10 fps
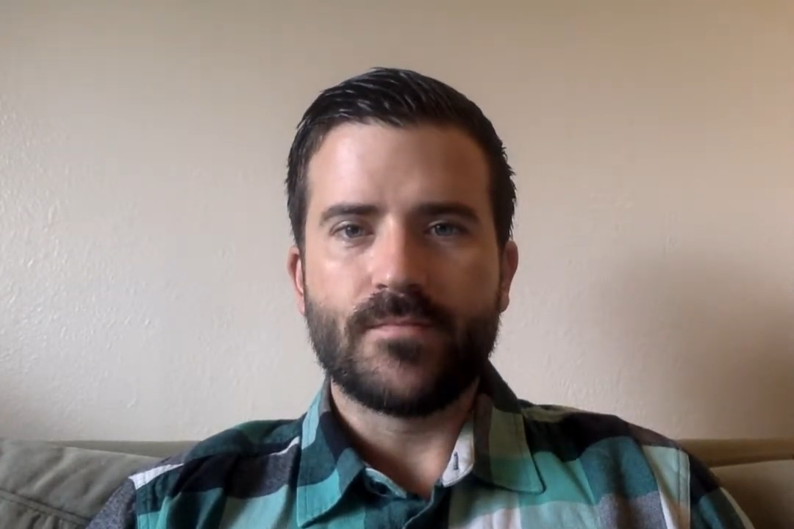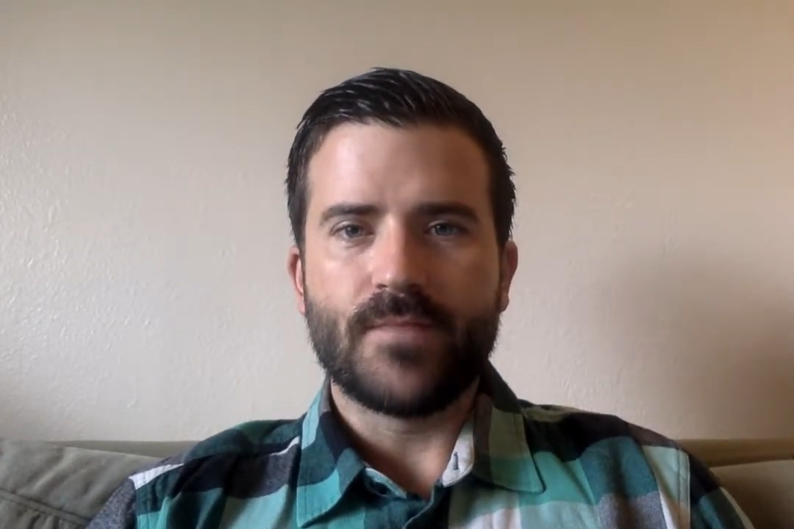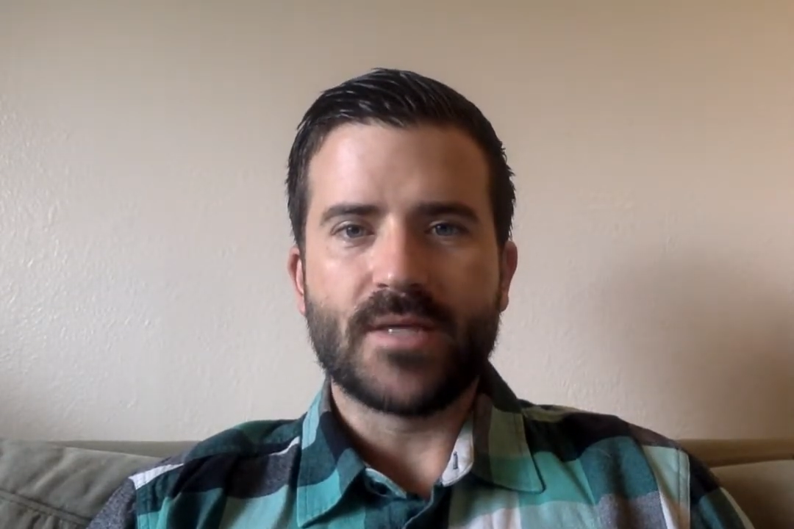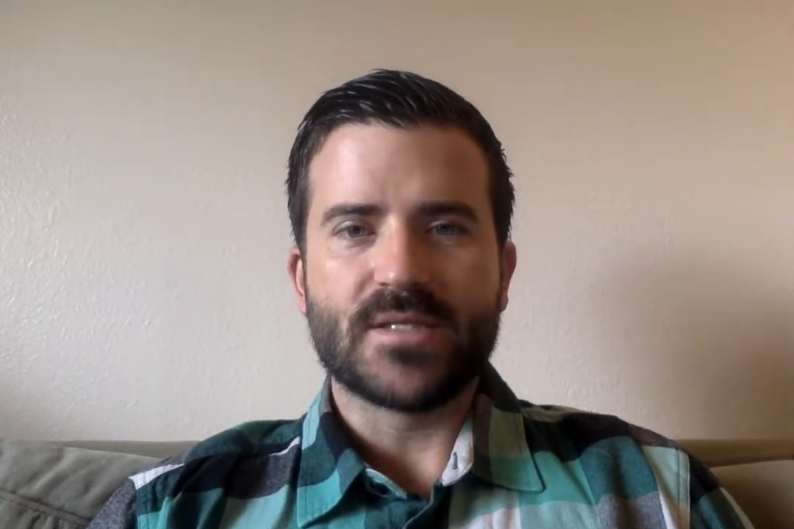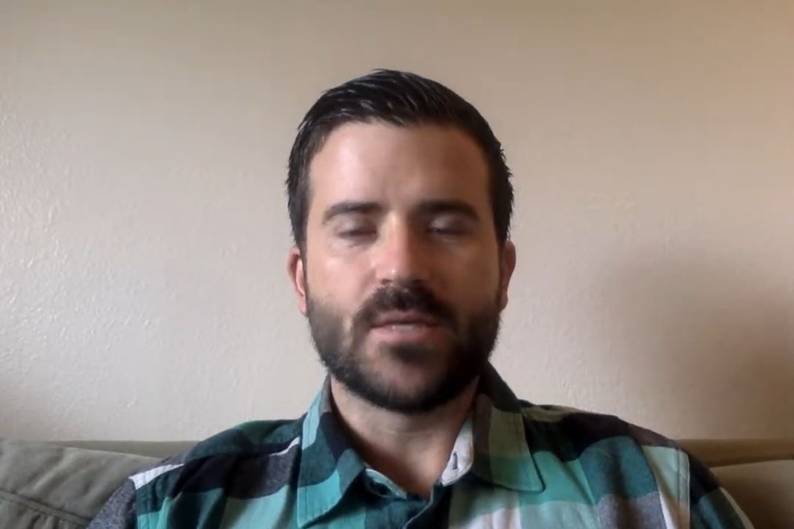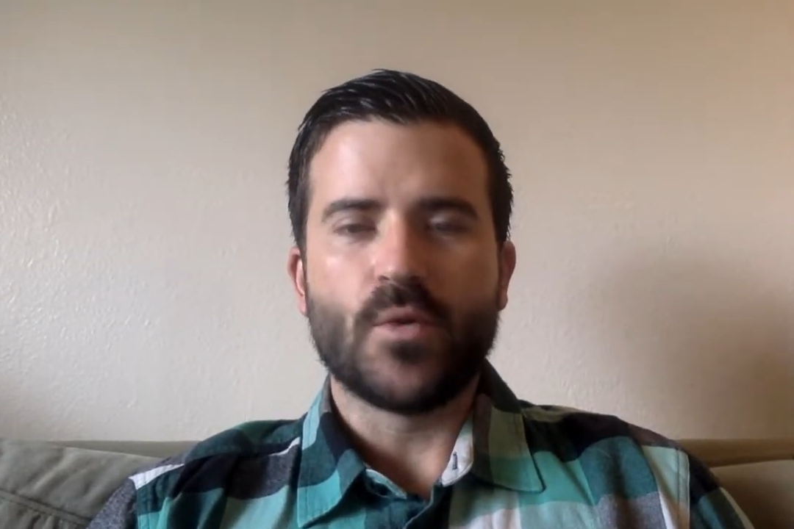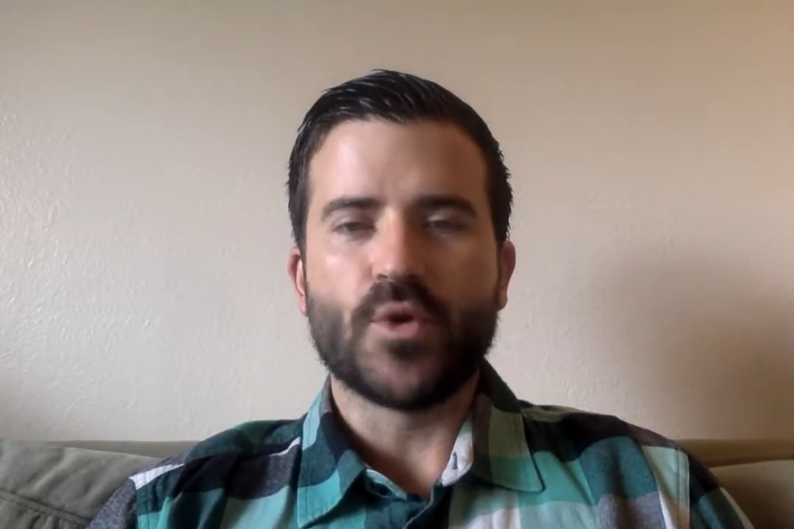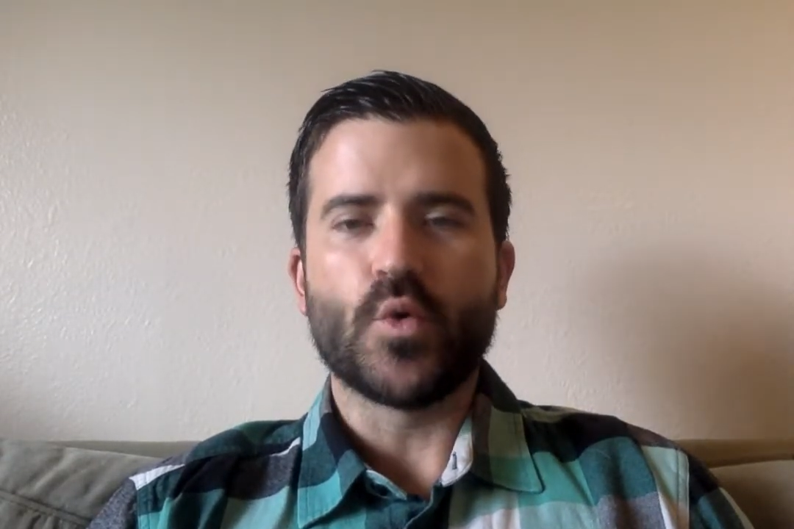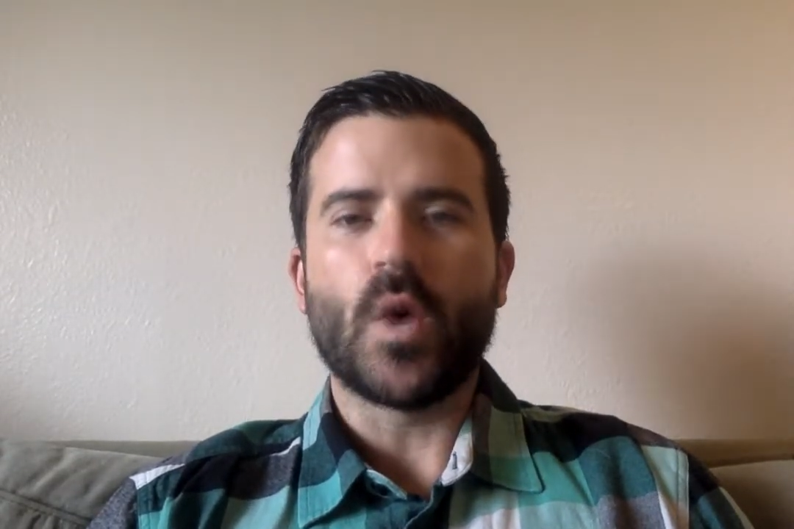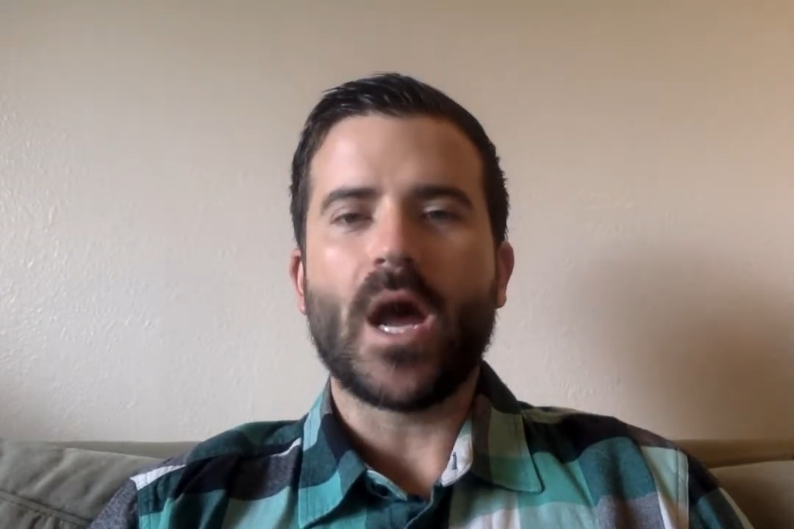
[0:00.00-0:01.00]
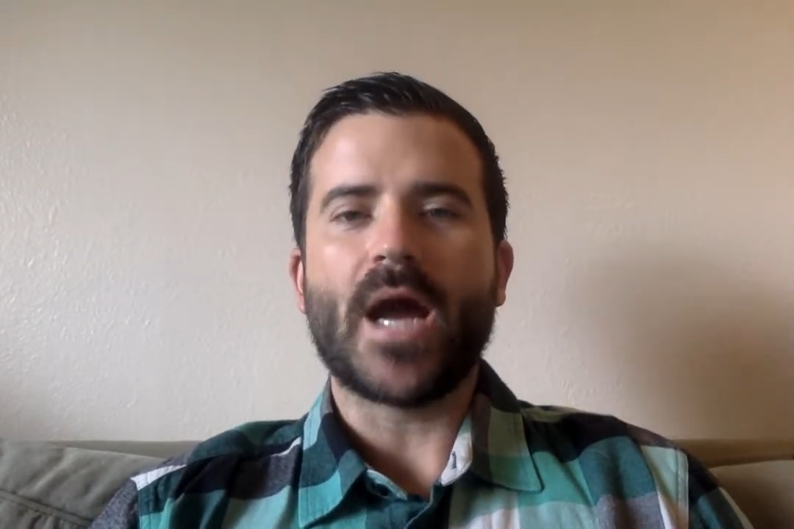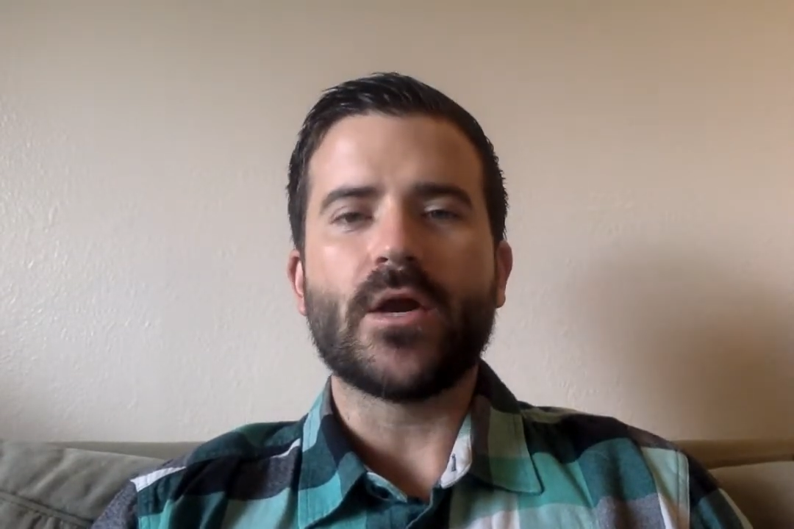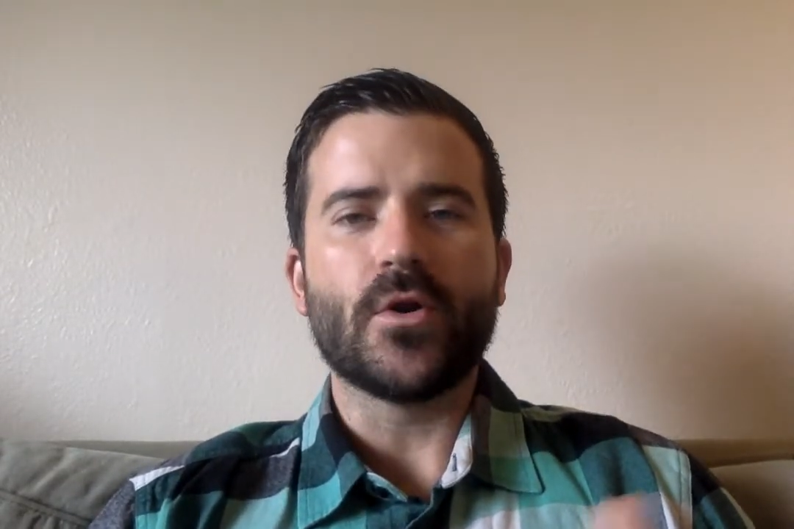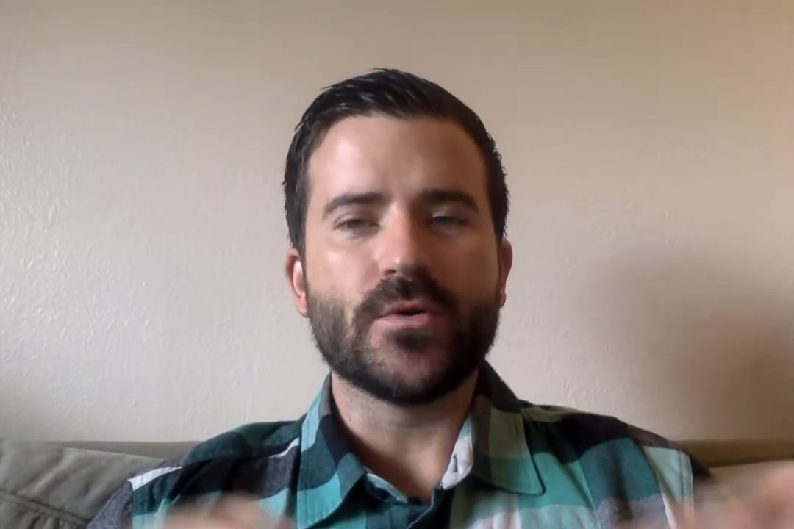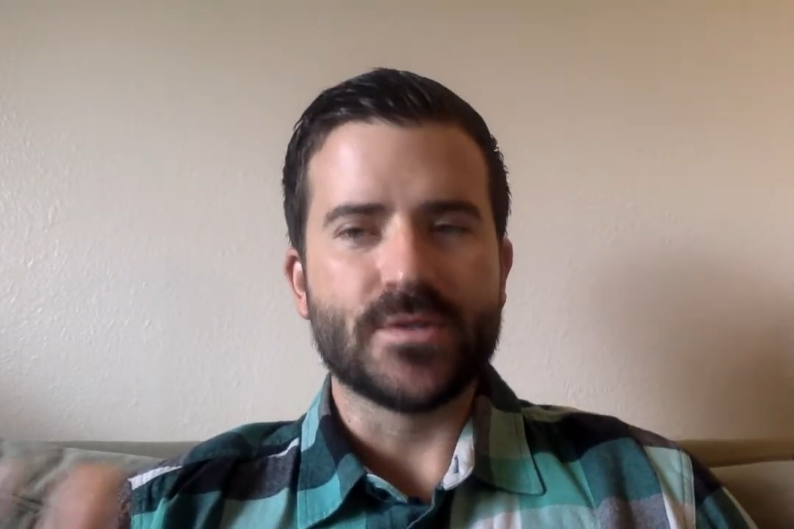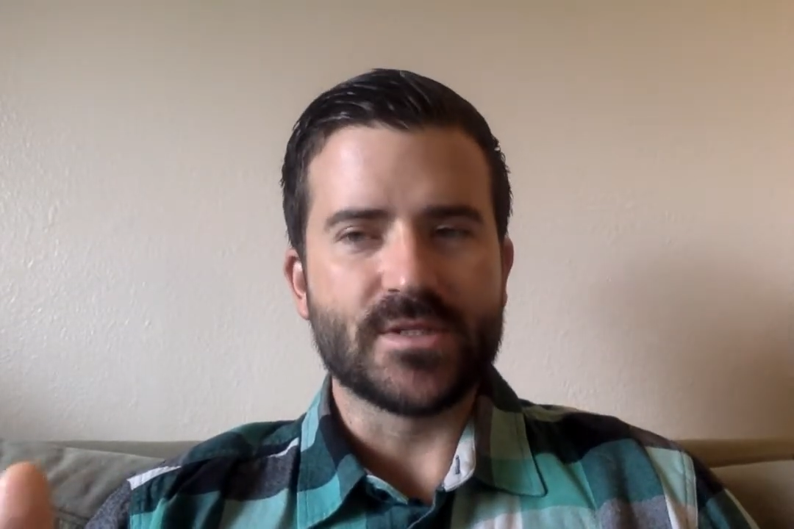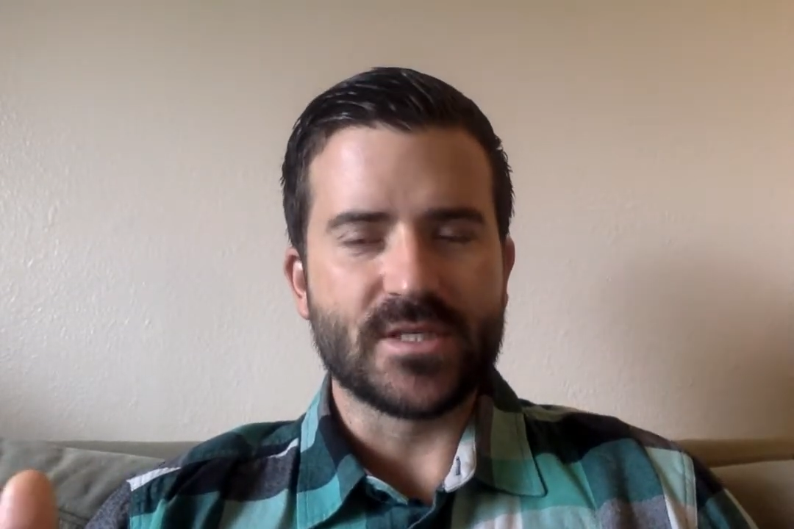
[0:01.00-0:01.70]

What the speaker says: As someone who is